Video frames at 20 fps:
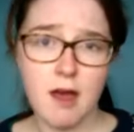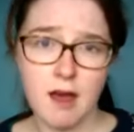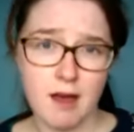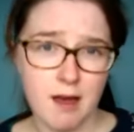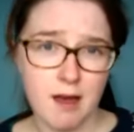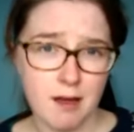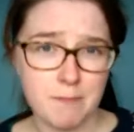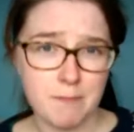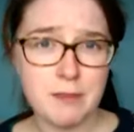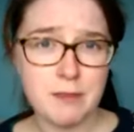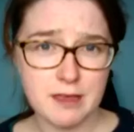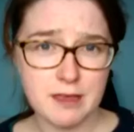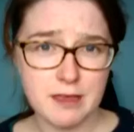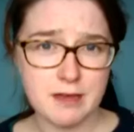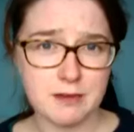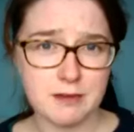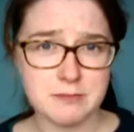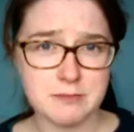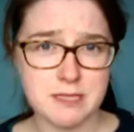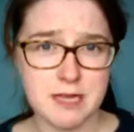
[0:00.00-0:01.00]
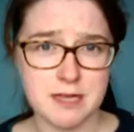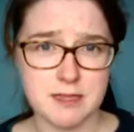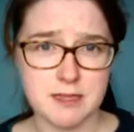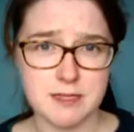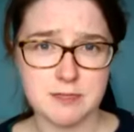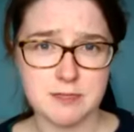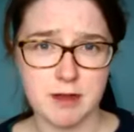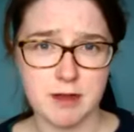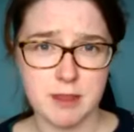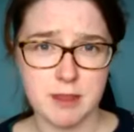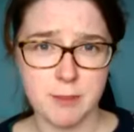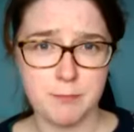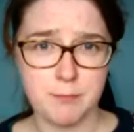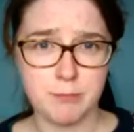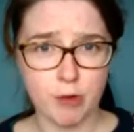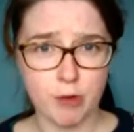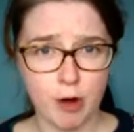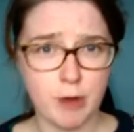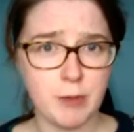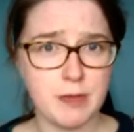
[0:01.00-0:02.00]
I'm thinking I'm saying this right, the
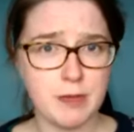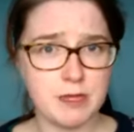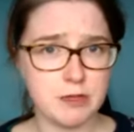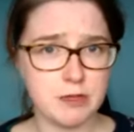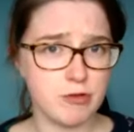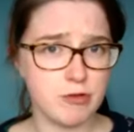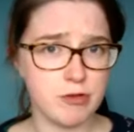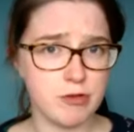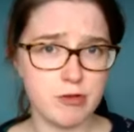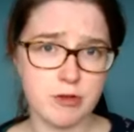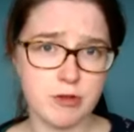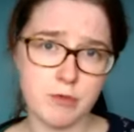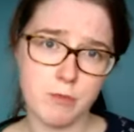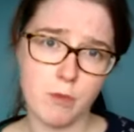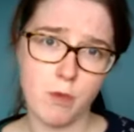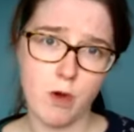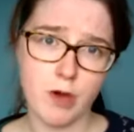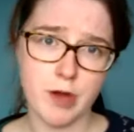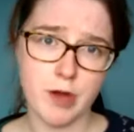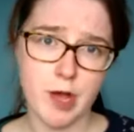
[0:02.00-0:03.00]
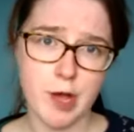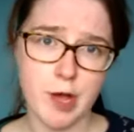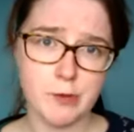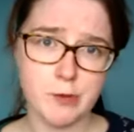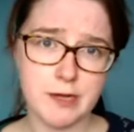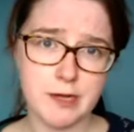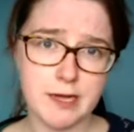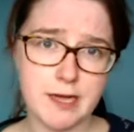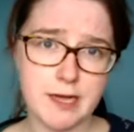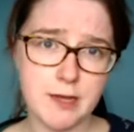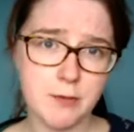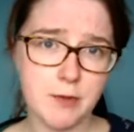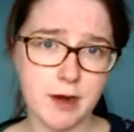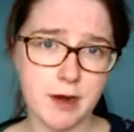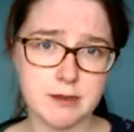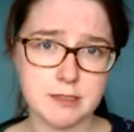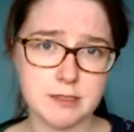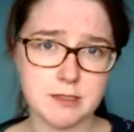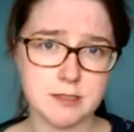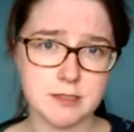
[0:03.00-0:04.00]
pro-estrogen one only,
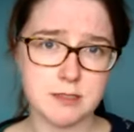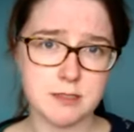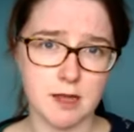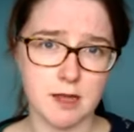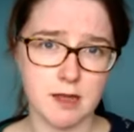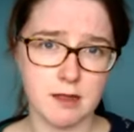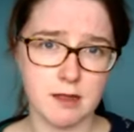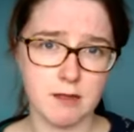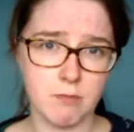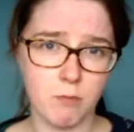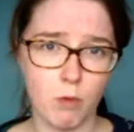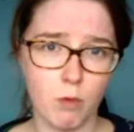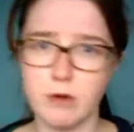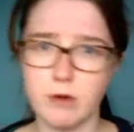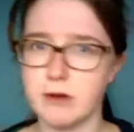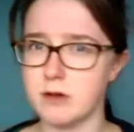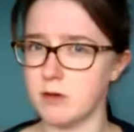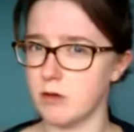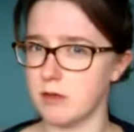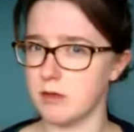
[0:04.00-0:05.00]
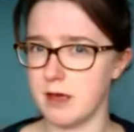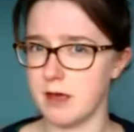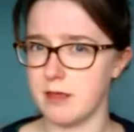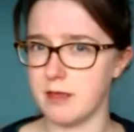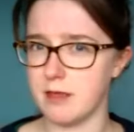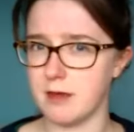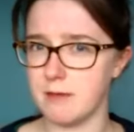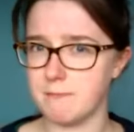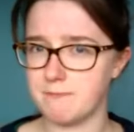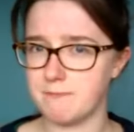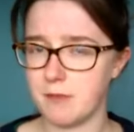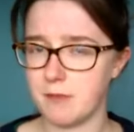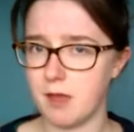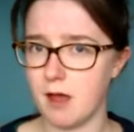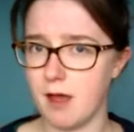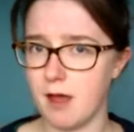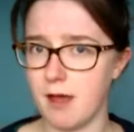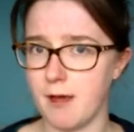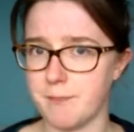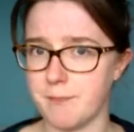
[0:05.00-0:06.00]
where it's like one and not the other.
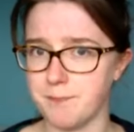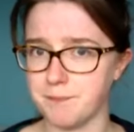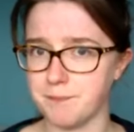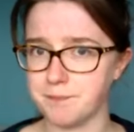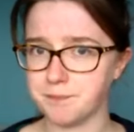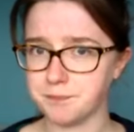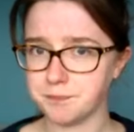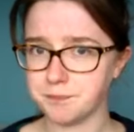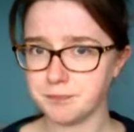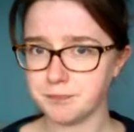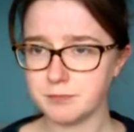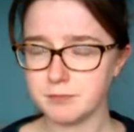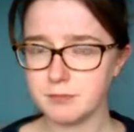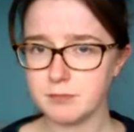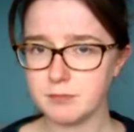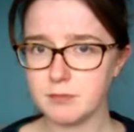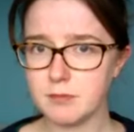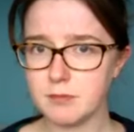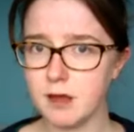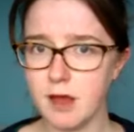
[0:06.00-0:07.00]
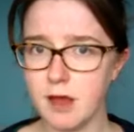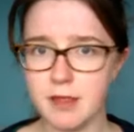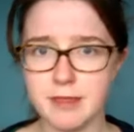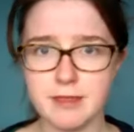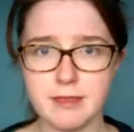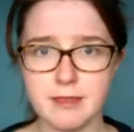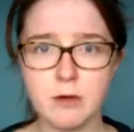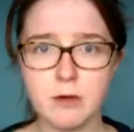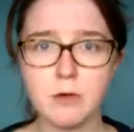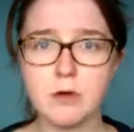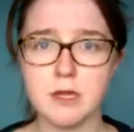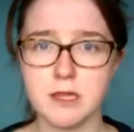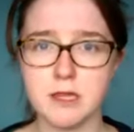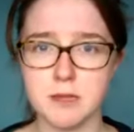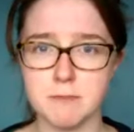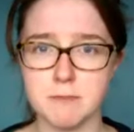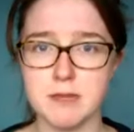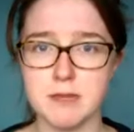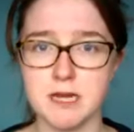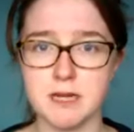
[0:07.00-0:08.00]
I think they call it
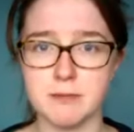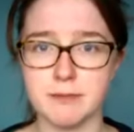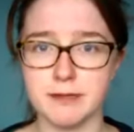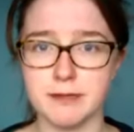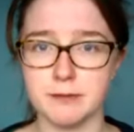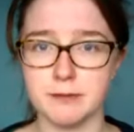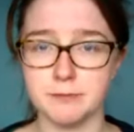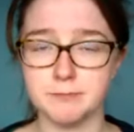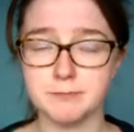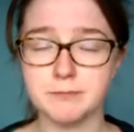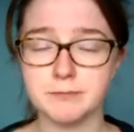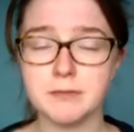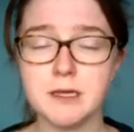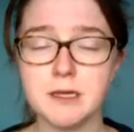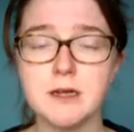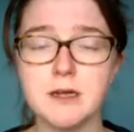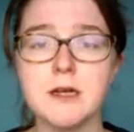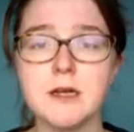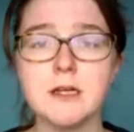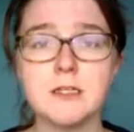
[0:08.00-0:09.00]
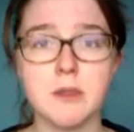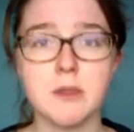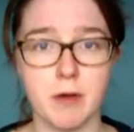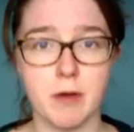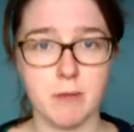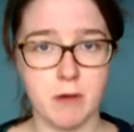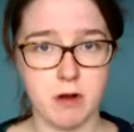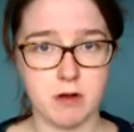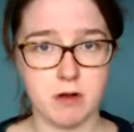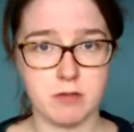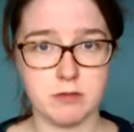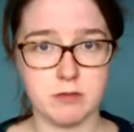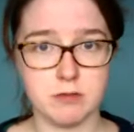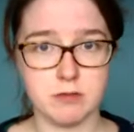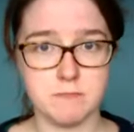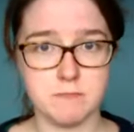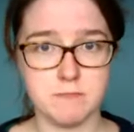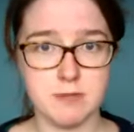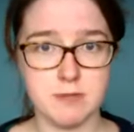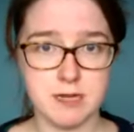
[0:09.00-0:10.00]
the mini pill. So I went on
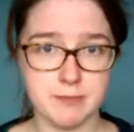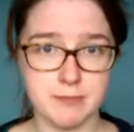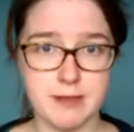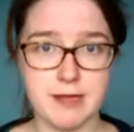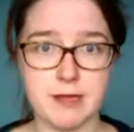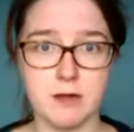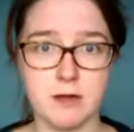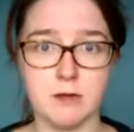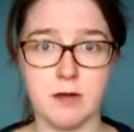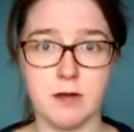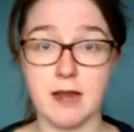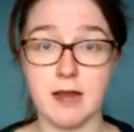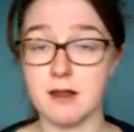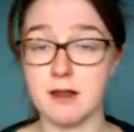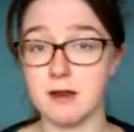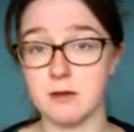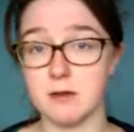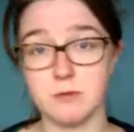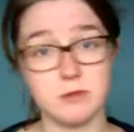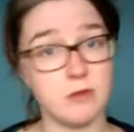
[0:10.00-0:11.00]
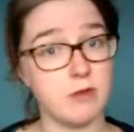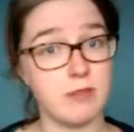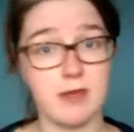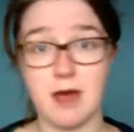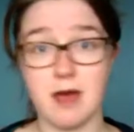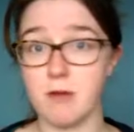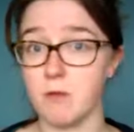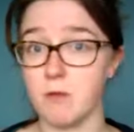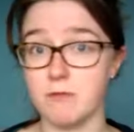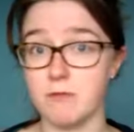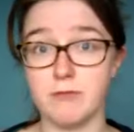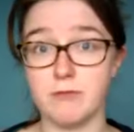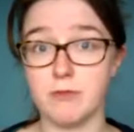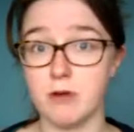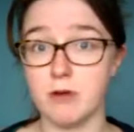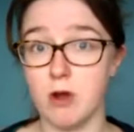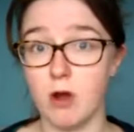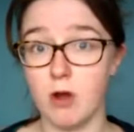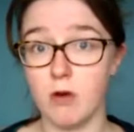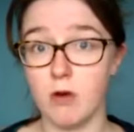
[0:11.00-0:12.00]
the mini pill, and then I was on that one
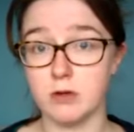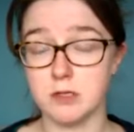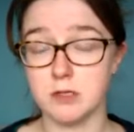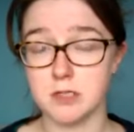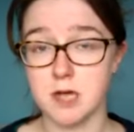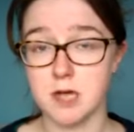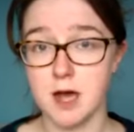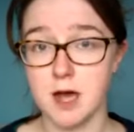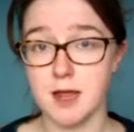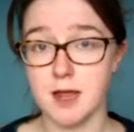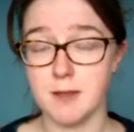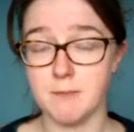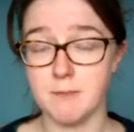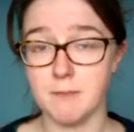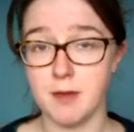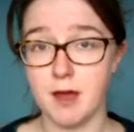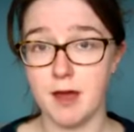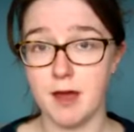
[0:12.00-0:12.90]
for a long time.